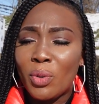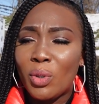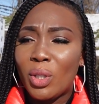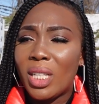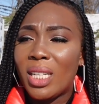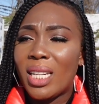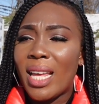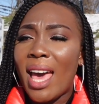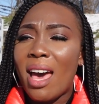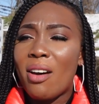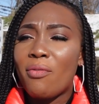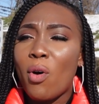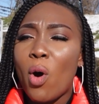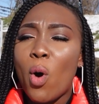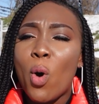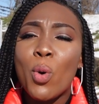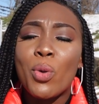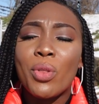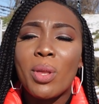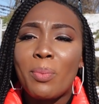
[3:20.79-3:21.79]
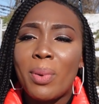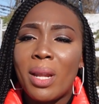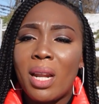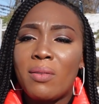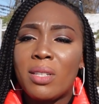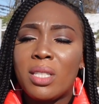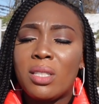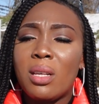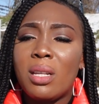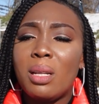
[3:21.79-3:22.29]
You didn't have all the
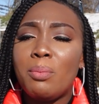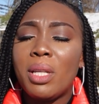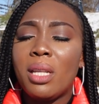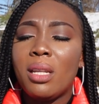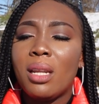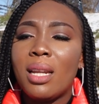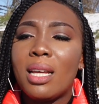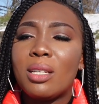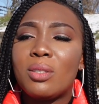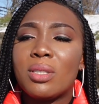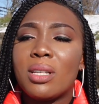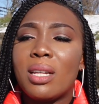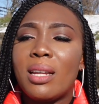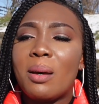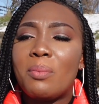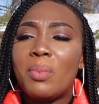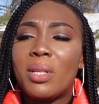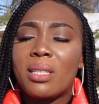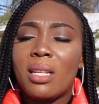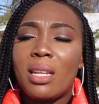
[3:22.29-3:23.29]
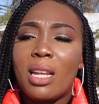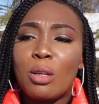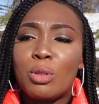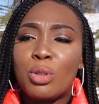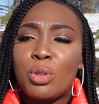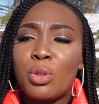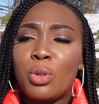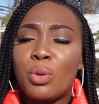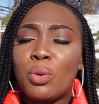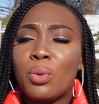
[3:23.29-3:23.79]
benefits. The Niederlassungserlaubnis
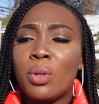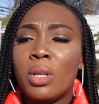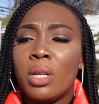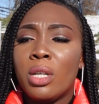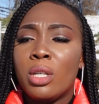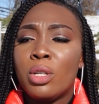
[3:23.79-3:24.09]
allows you